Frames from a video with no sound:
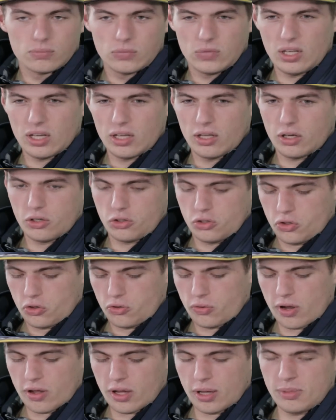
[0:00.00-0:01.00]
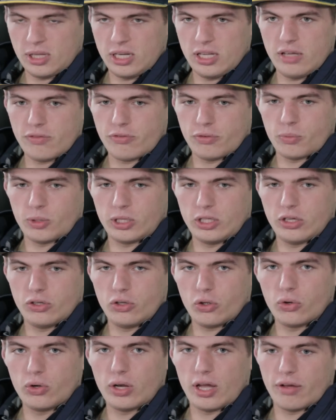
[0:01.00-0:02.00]
Yeah, you're just. I mean, even when you
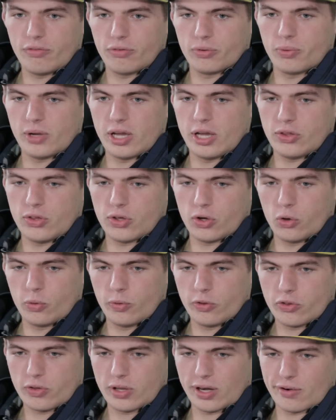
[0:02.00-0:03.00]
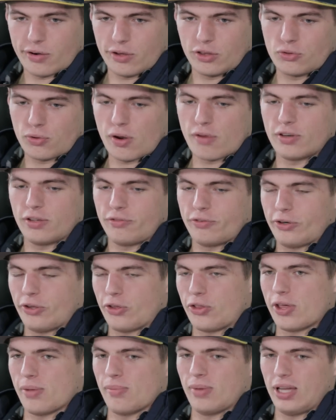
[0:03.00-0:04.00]
don't have a race, you're always traveling for the
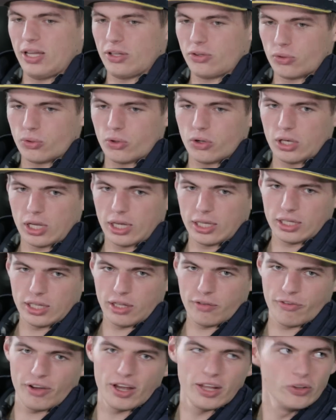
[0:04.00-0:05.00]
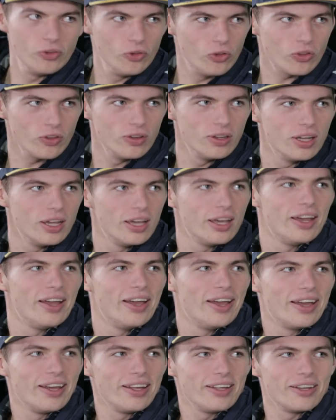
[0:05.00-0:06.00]
simulator or like events, and
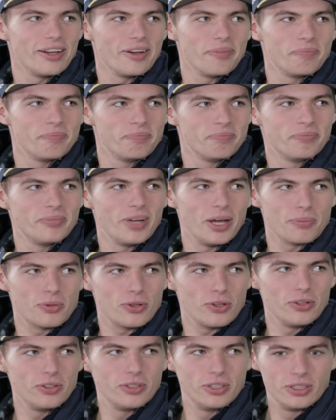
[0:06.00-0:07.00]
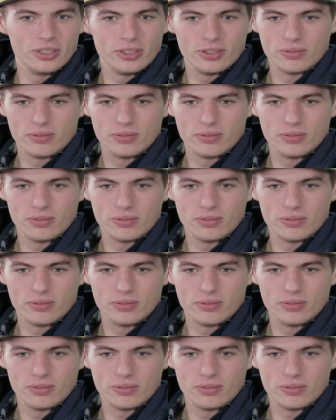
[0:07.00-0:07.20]
yeah, absolutely.